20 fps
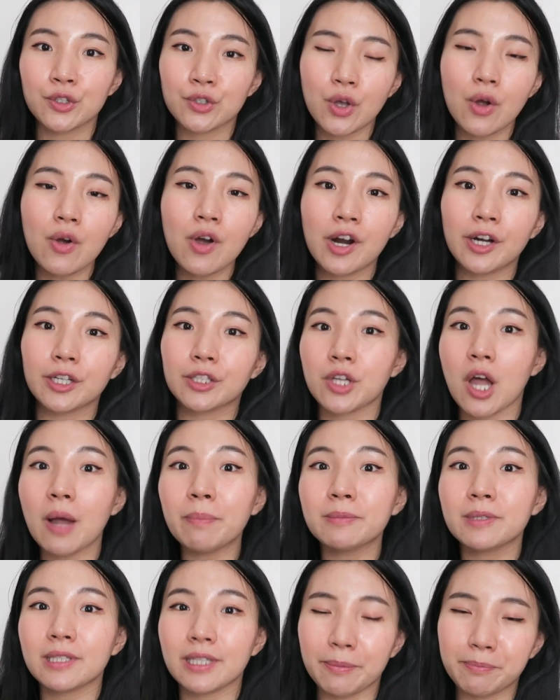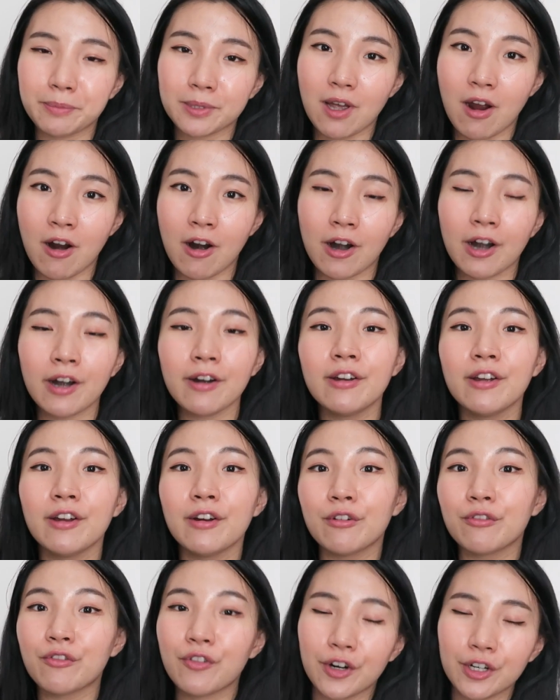So her top tips are,
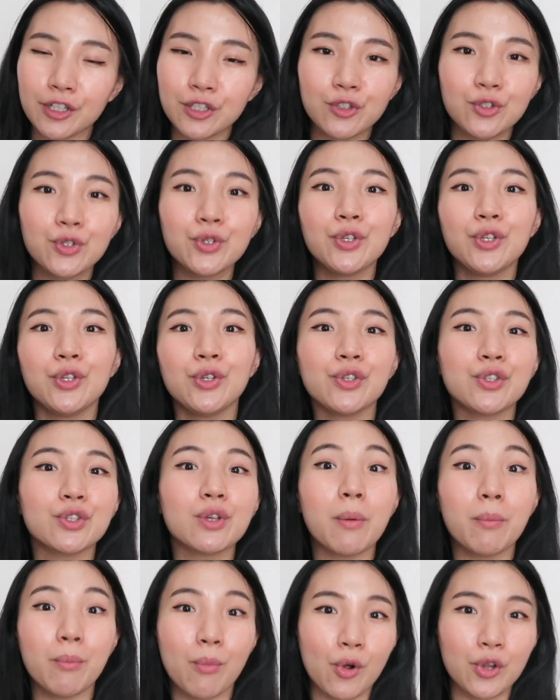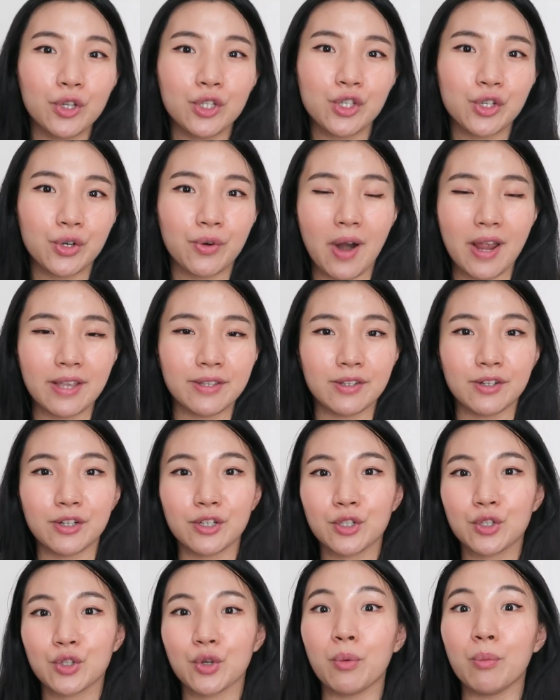first, to use
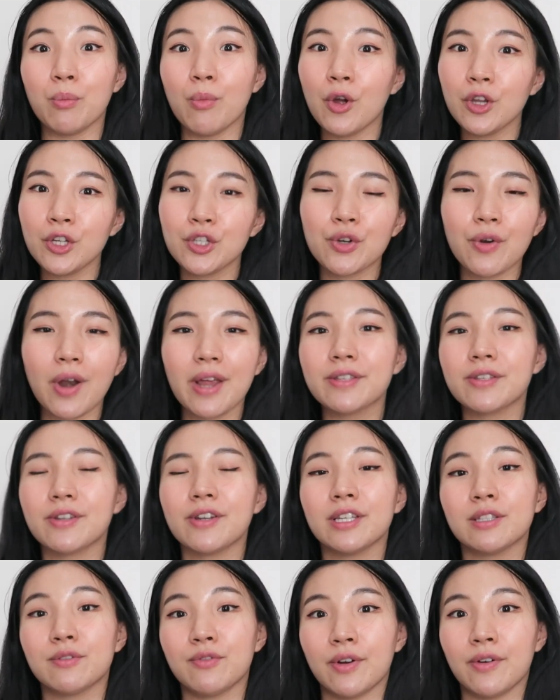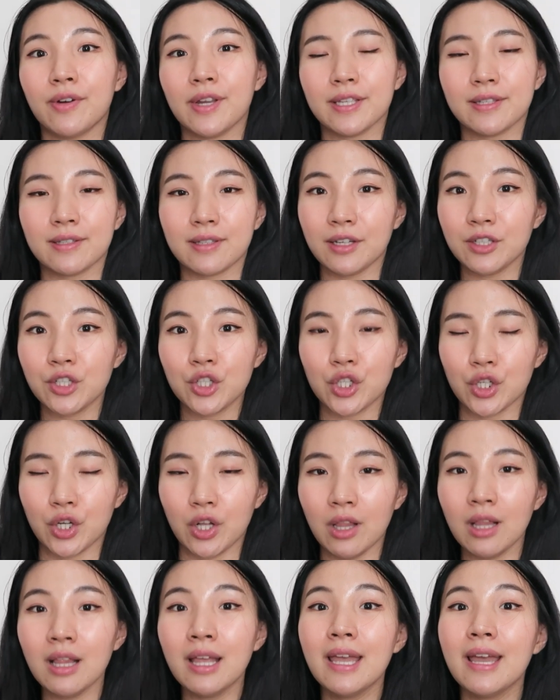moisturizer. So moisturizer is very
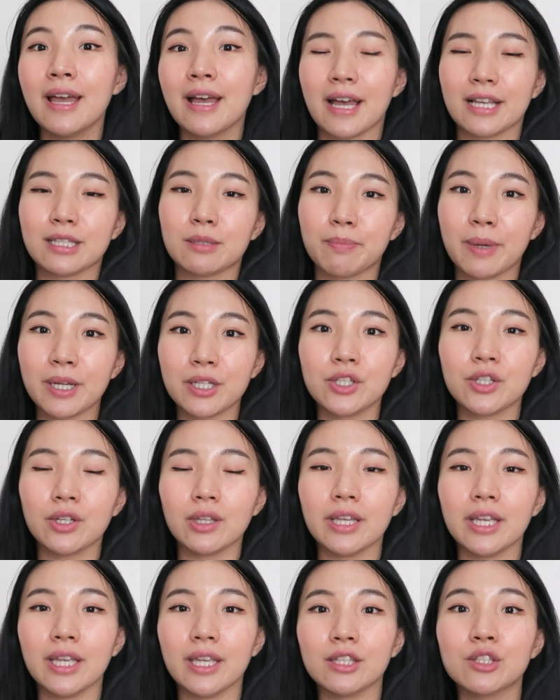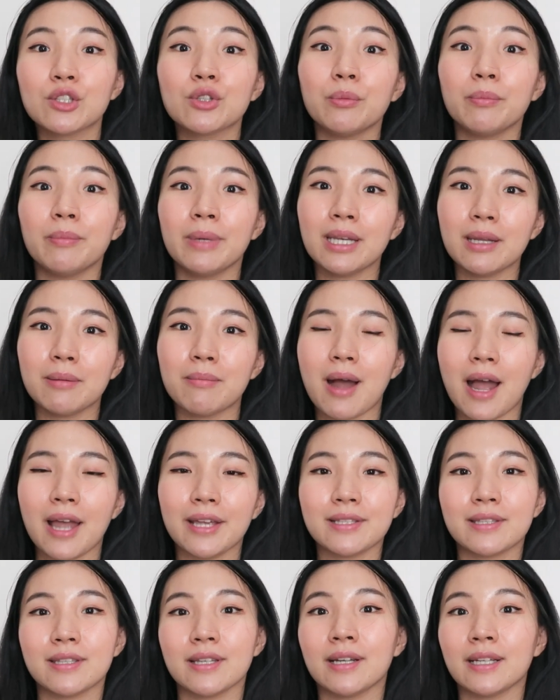essential, especially to
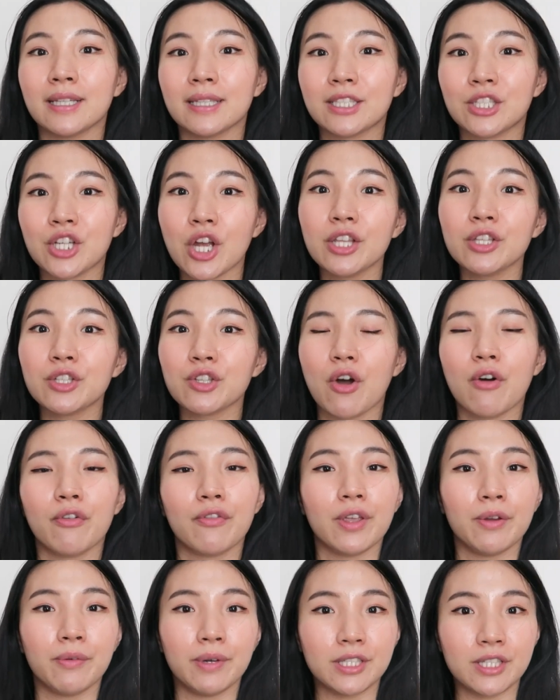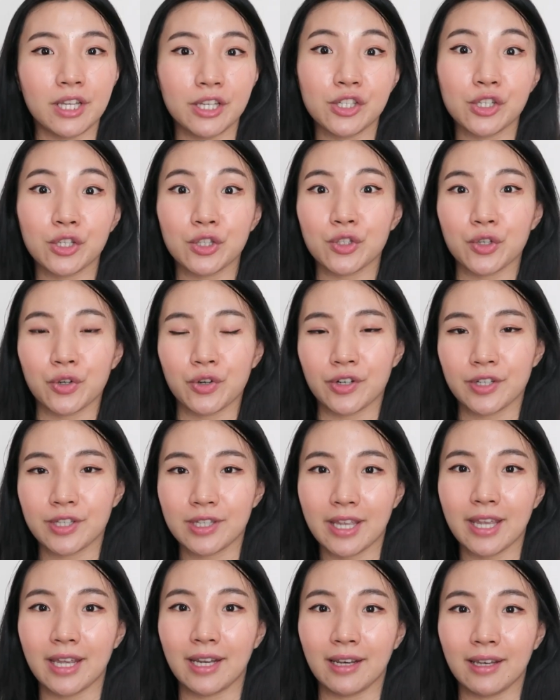minimize the chance of irritations on our
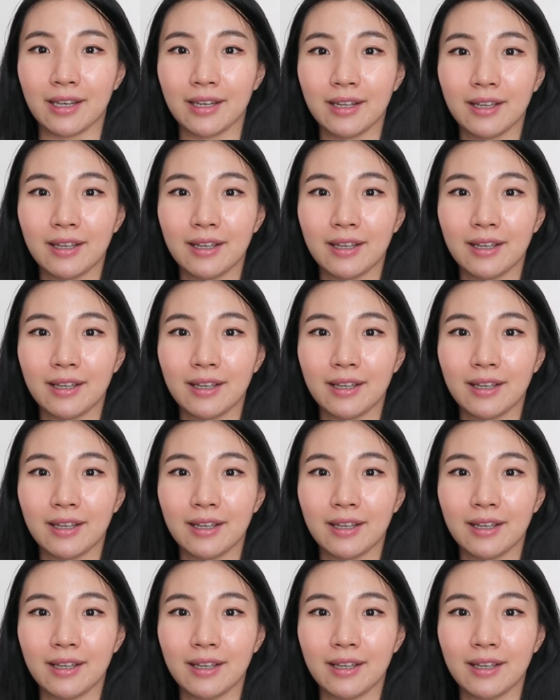skin.